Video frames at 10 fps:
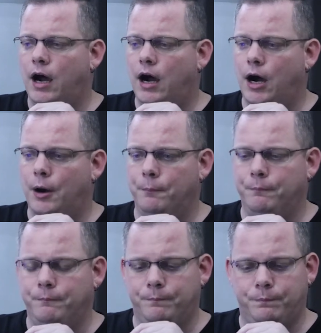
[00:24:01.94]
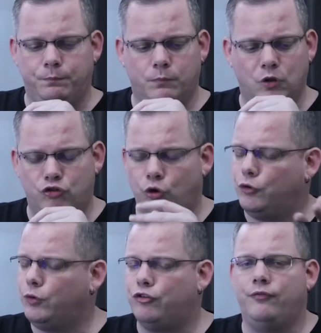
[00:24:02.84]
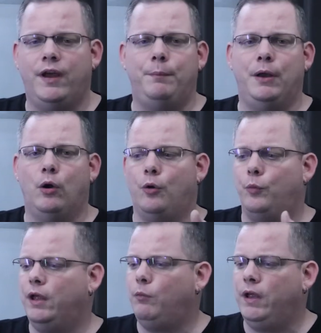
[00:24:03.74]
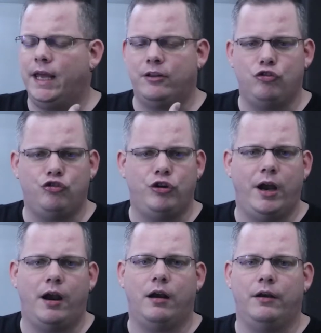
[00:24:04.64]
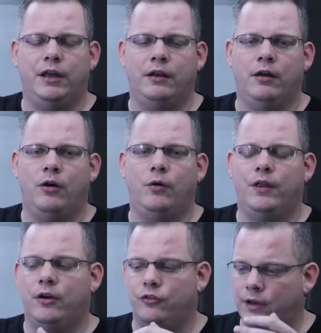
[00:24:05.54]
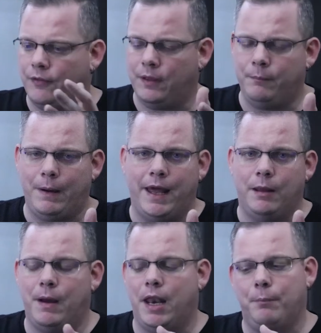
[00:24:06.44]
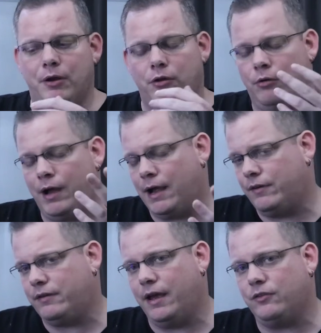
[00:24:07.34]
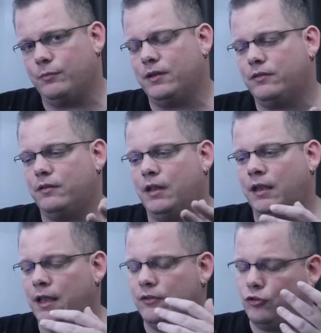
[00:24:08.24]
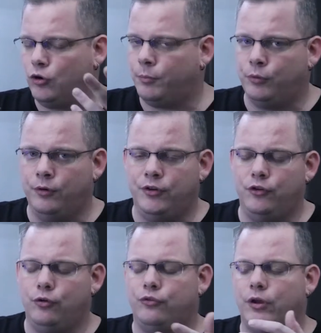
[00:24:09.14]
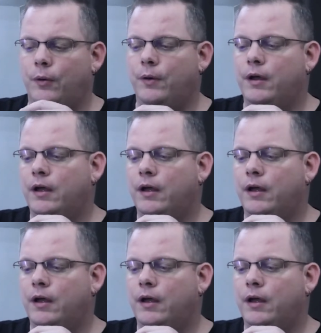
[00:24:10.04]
Show us what you're vaping on. We like to share. There's nothing bad about it, but no advertisements unless you're approved to do so.